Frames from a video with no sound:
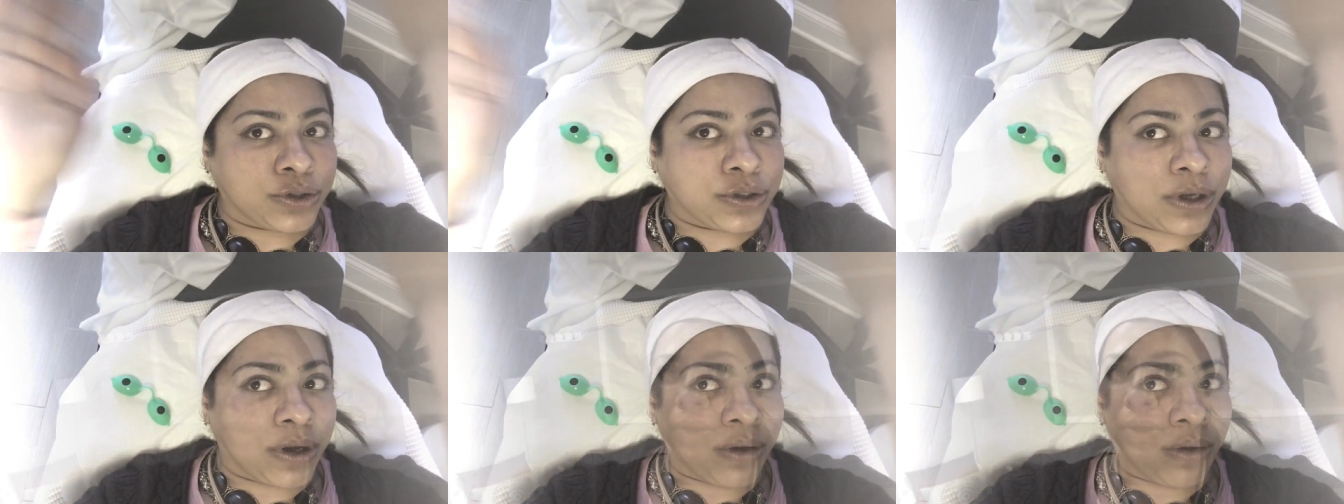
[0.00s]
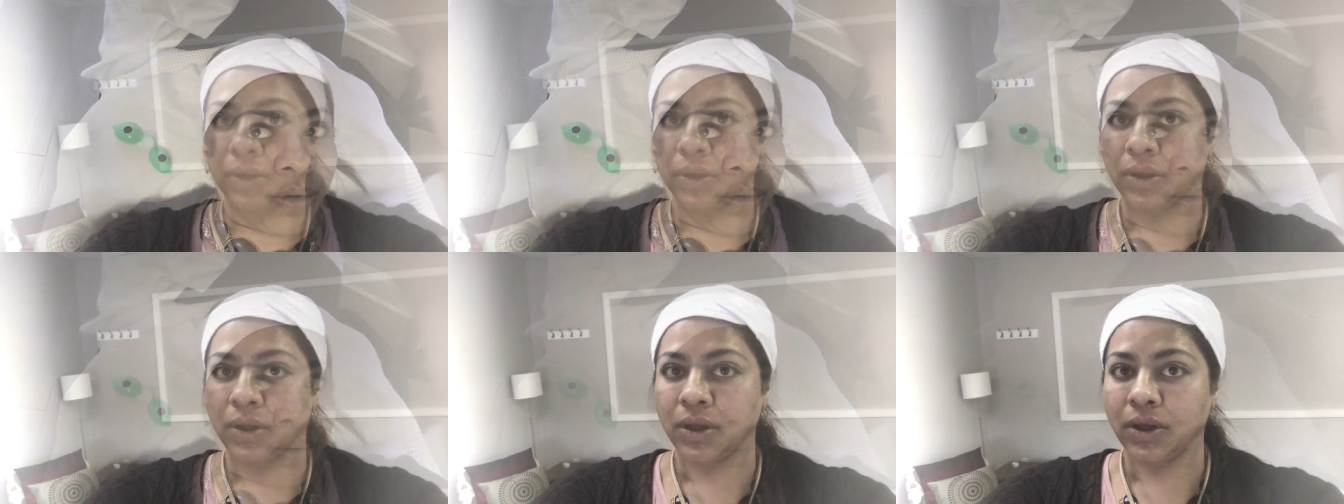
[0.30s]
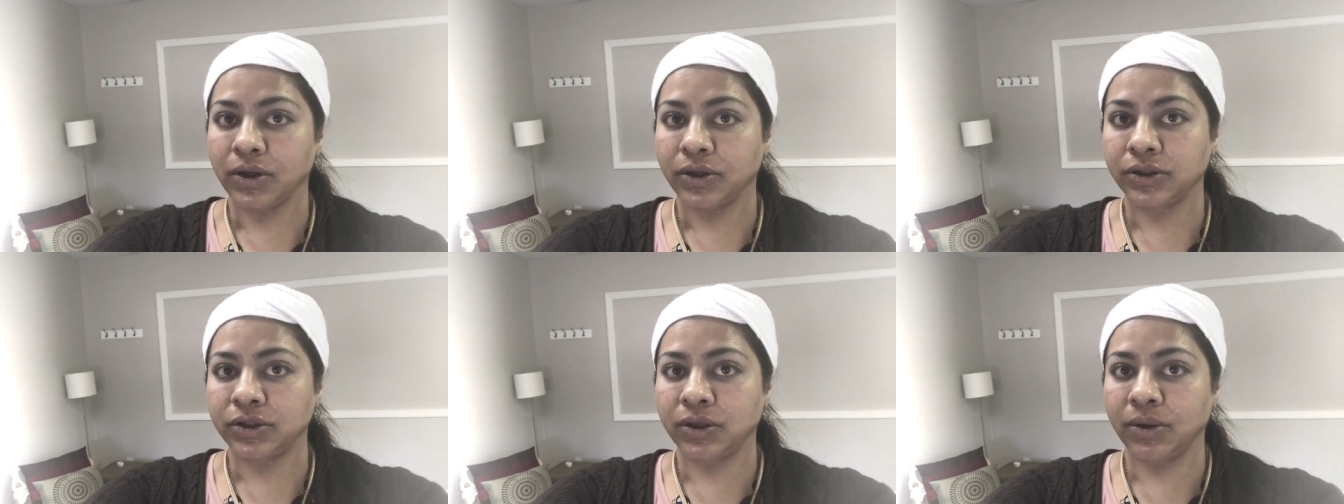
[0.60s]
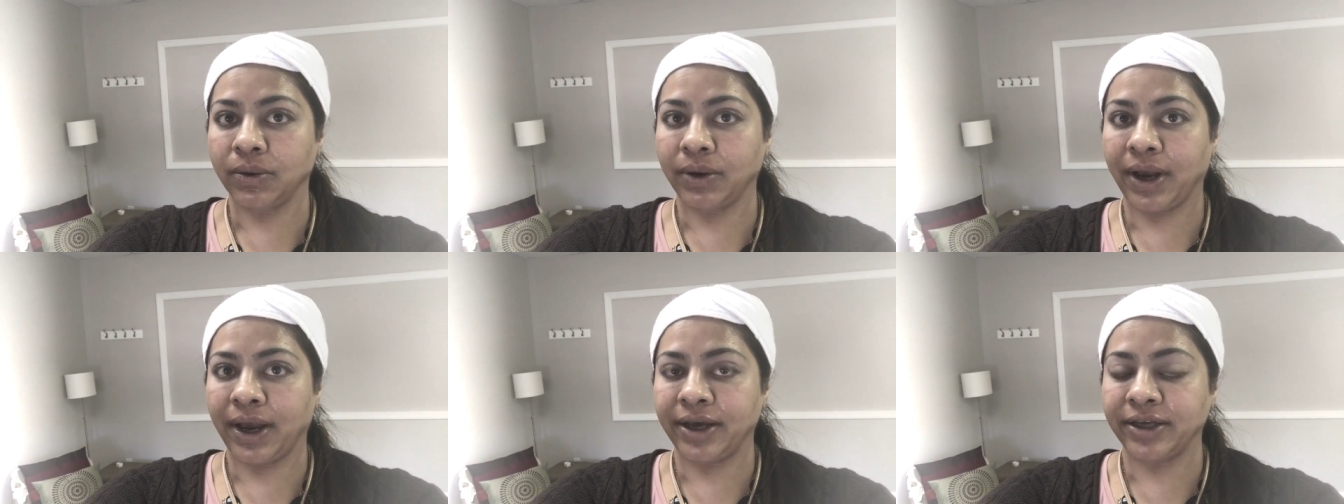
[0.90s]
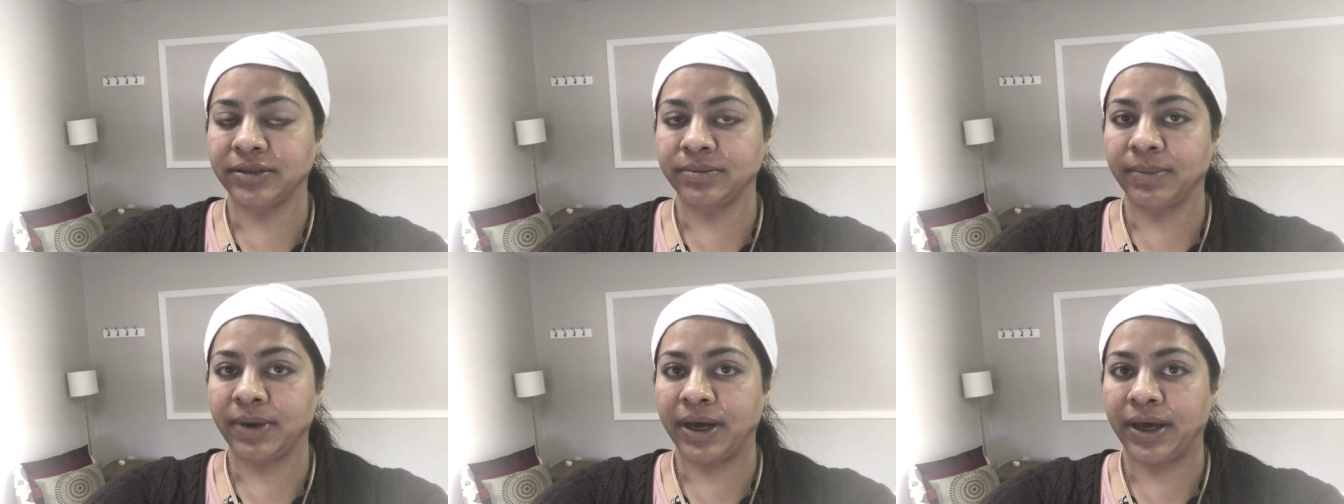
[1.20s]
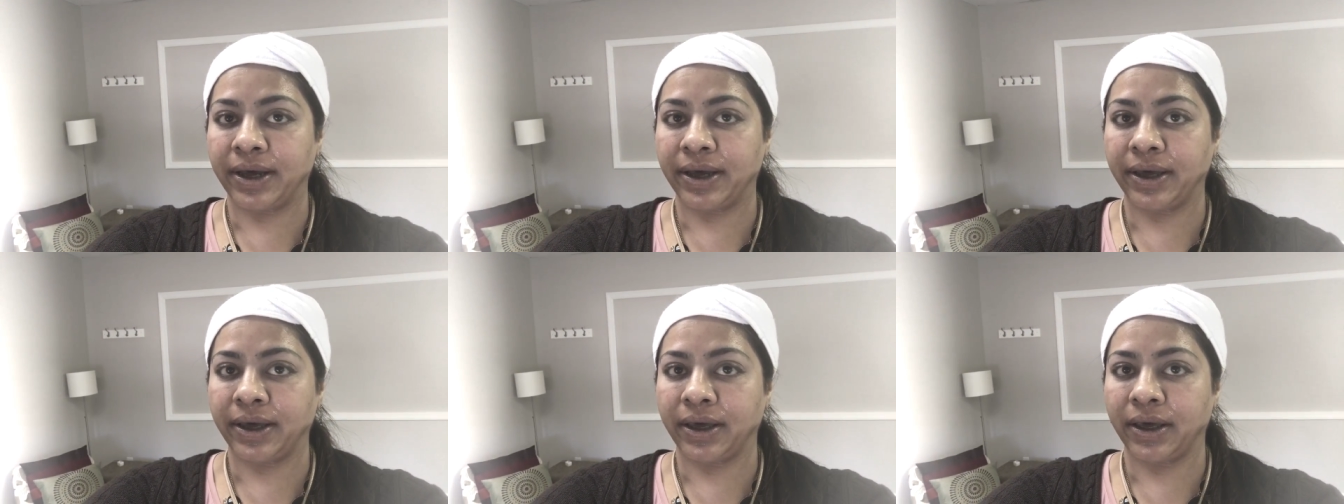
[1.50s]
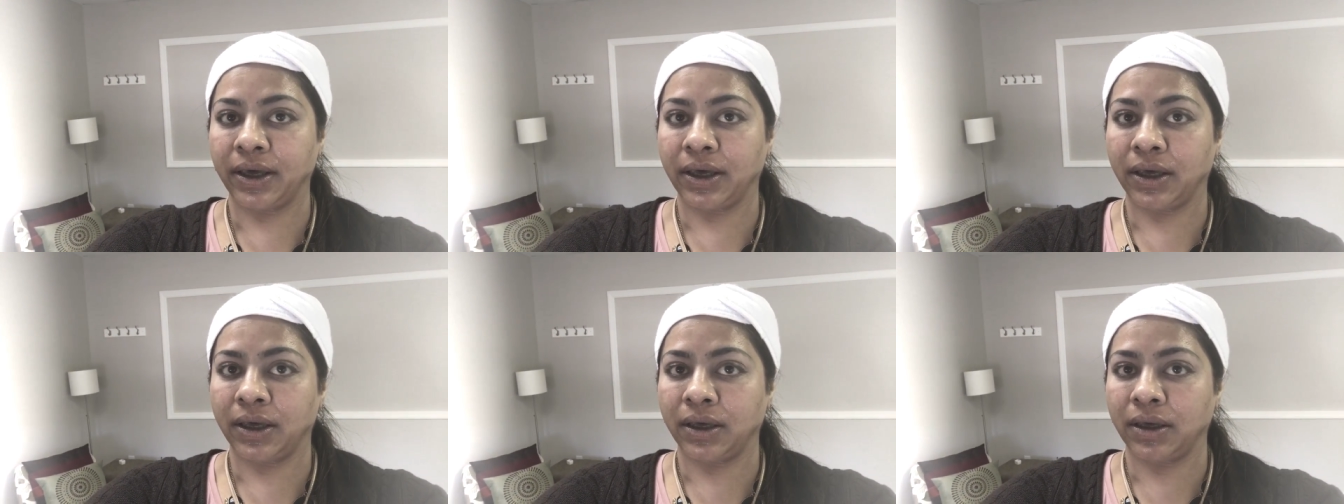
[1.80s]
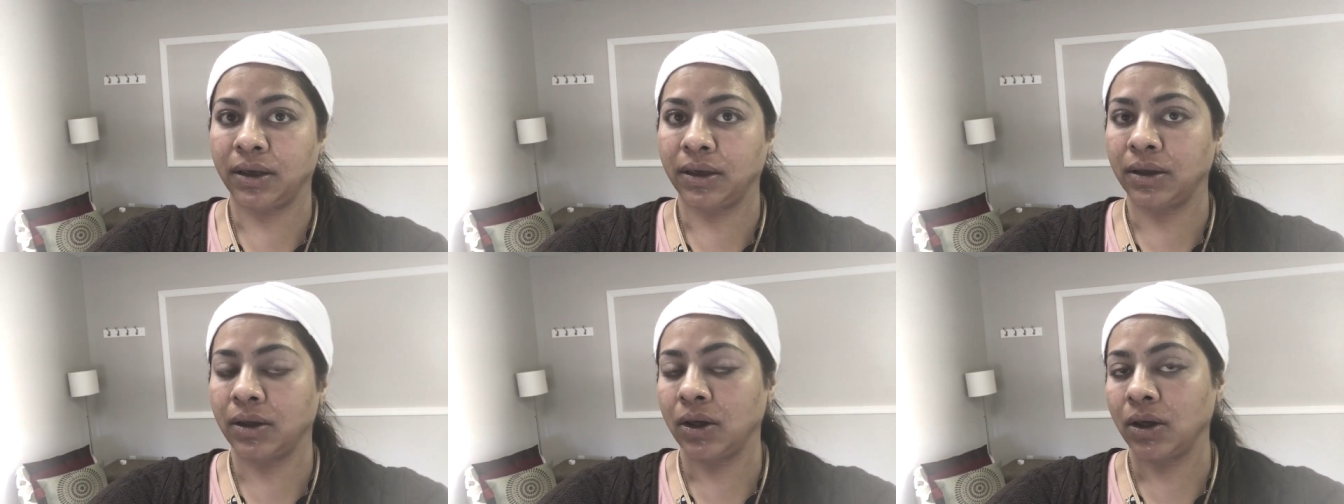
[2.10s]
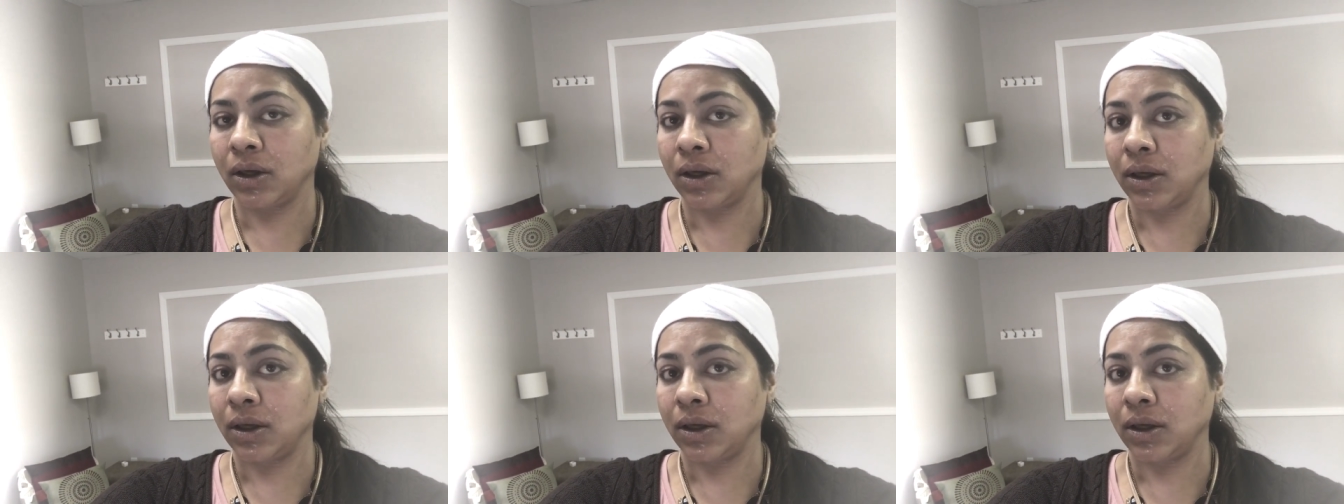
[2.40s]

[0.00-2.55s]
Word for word: So, so guys, my